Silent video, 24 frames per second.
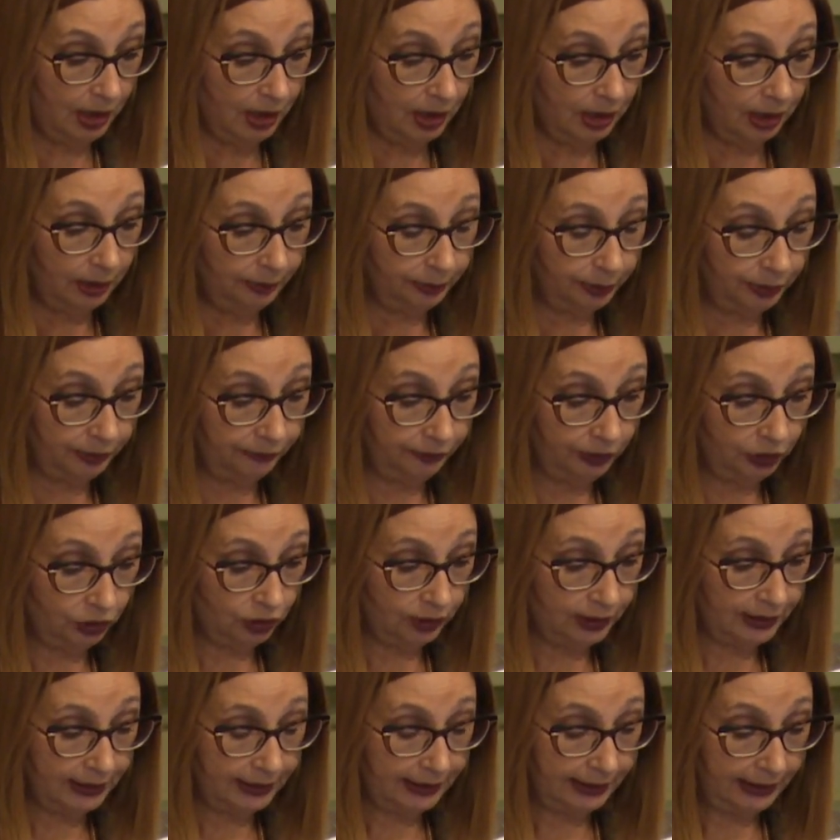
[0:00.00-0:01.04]
A
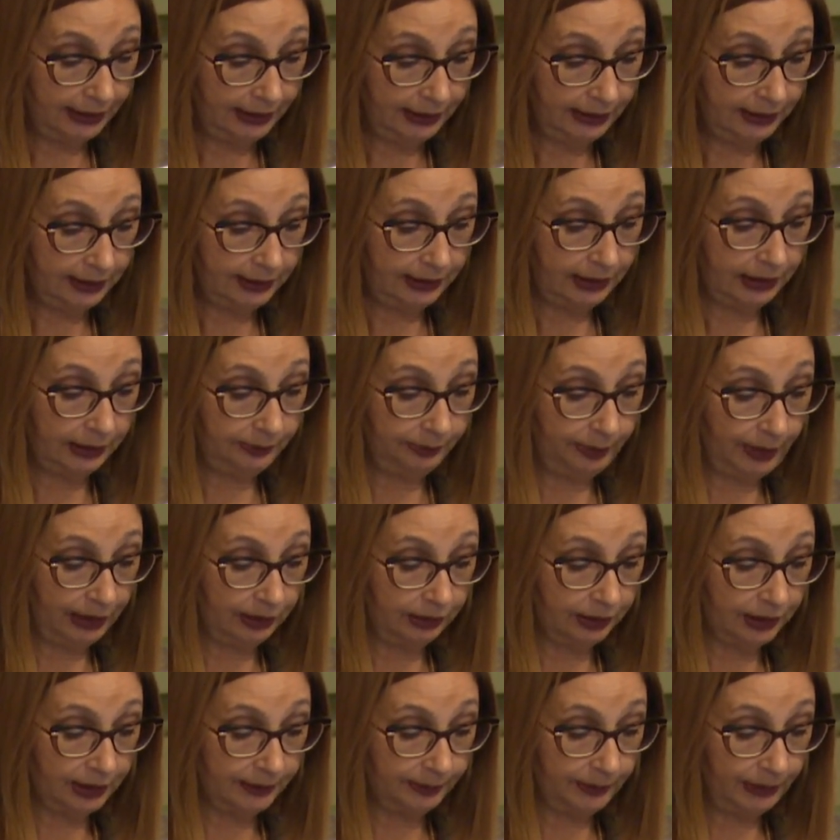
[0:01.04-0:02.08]
provision states that
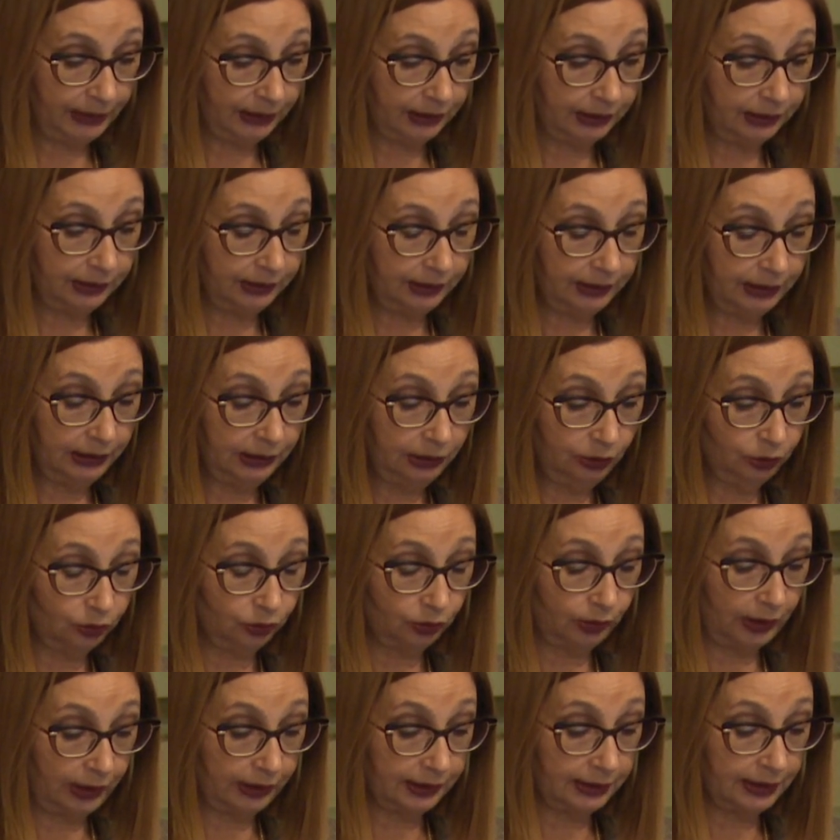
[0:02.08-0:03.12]
parents may continue
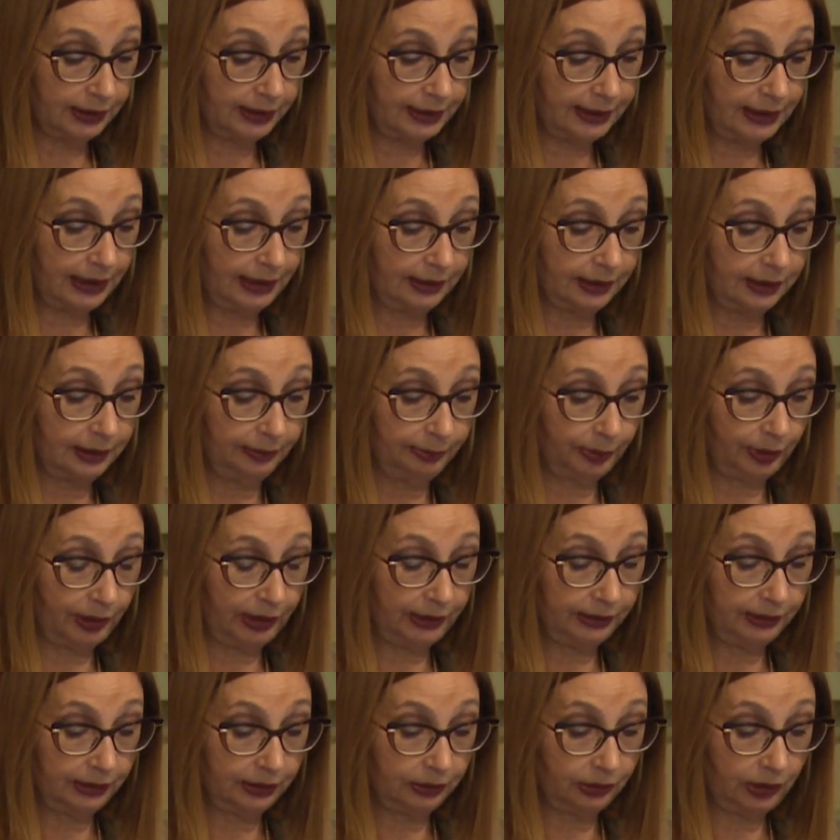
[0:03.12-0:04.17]
to exercise the
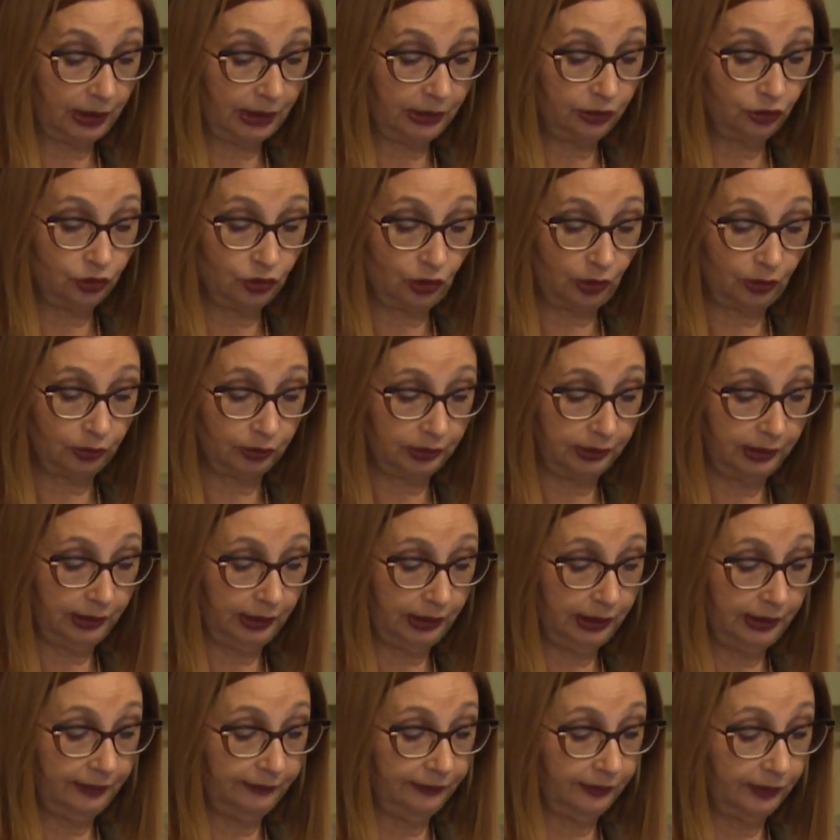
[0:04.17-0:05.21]
parental rights jointly
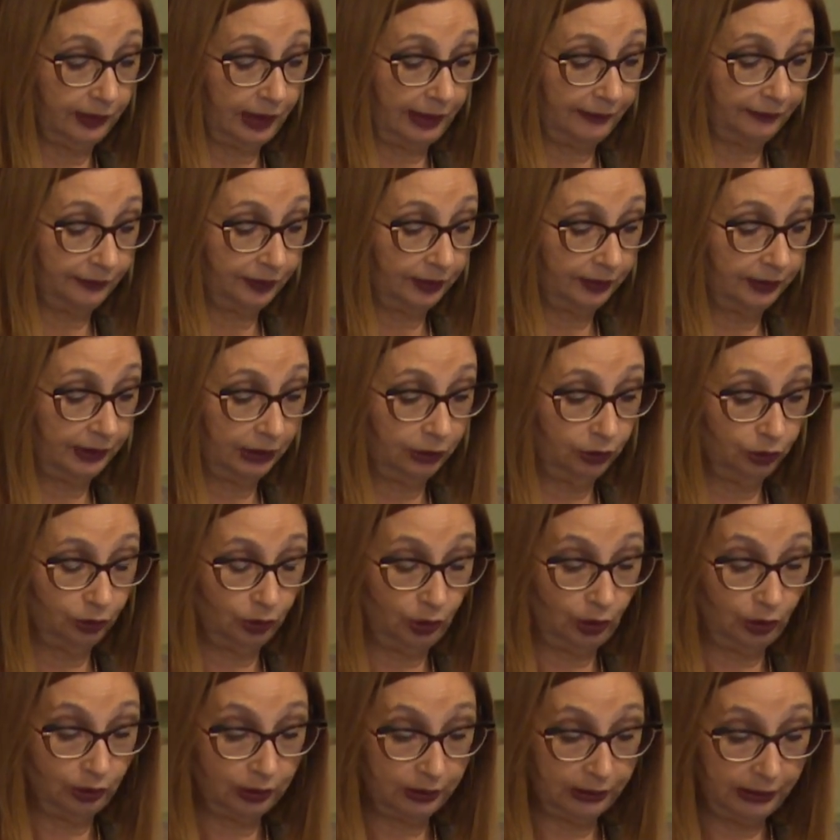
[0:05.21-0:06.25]
even after they do
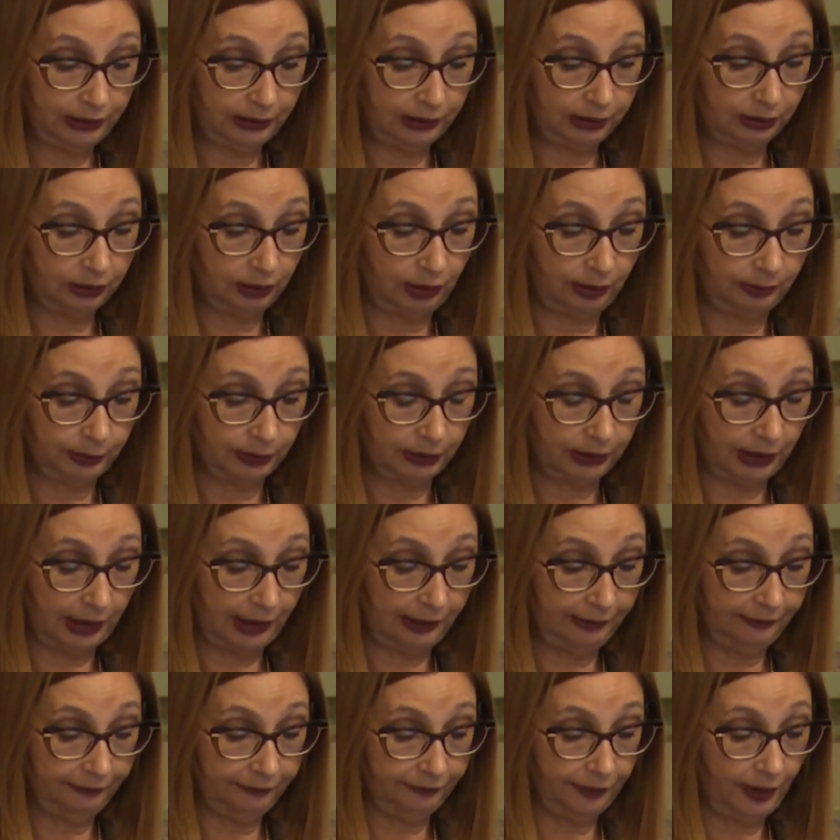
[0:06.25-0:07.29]
not lead a common
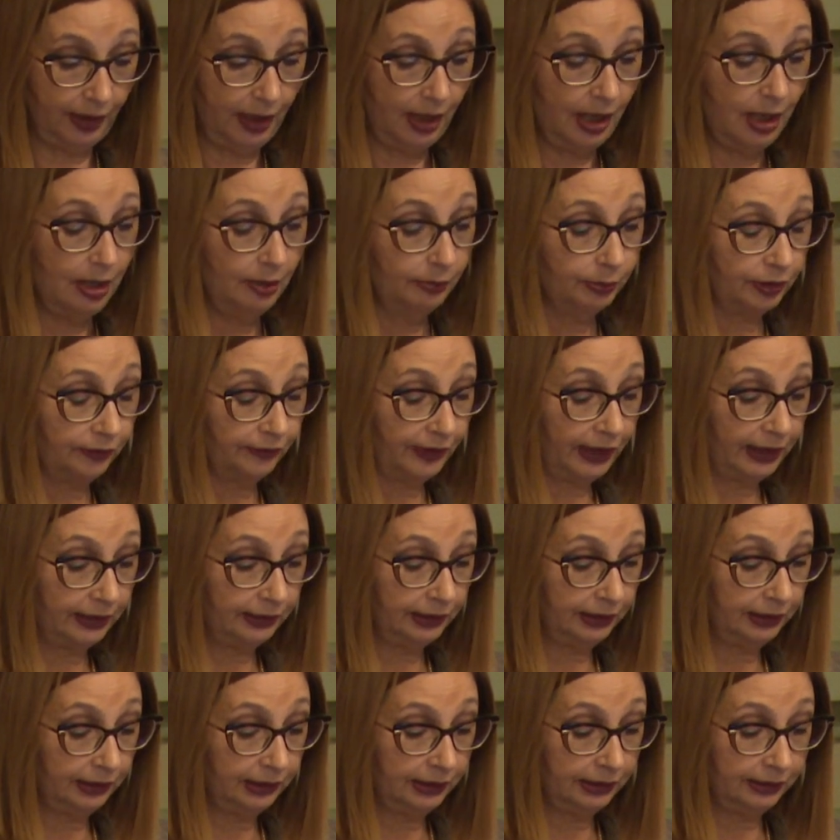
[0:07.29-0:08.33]
life,
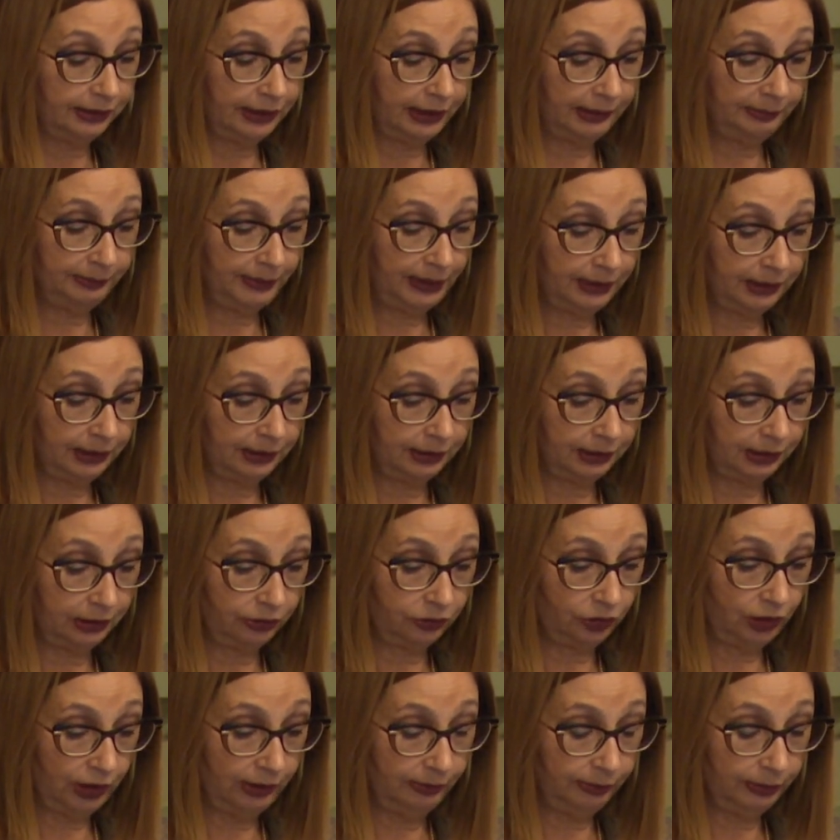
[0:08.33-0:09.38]
provided that they make an
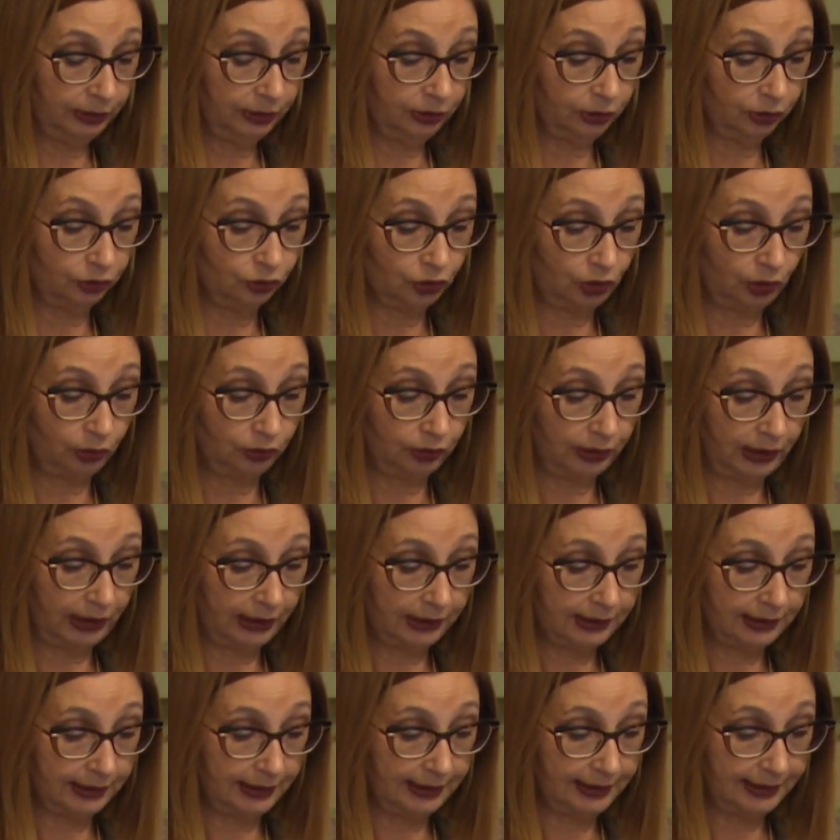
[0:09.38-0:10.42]
agreement on joint
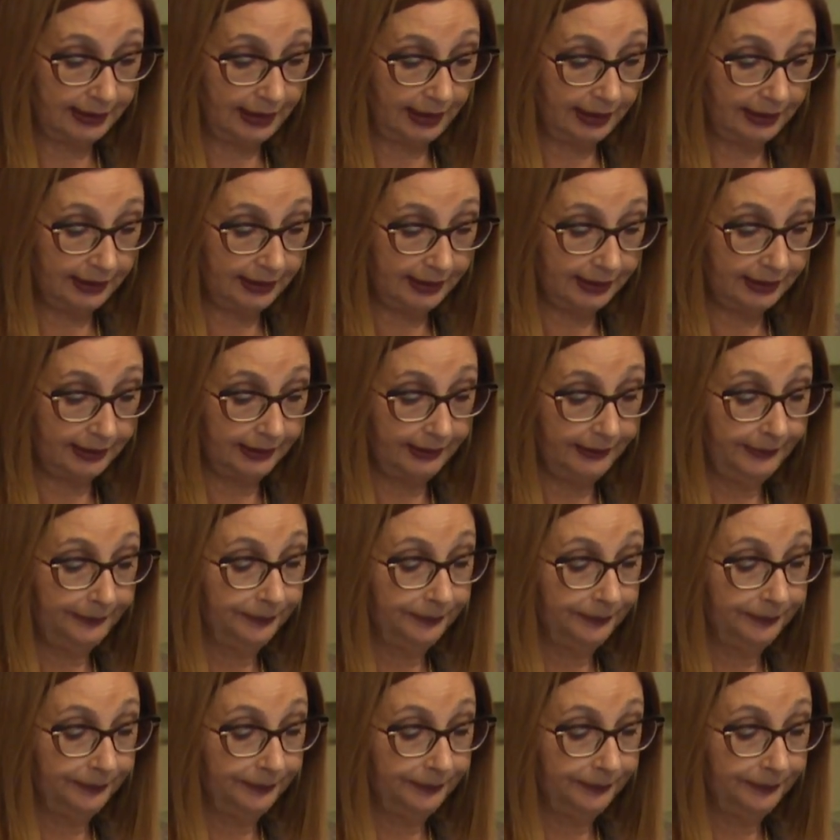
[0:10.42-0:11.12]
exercise,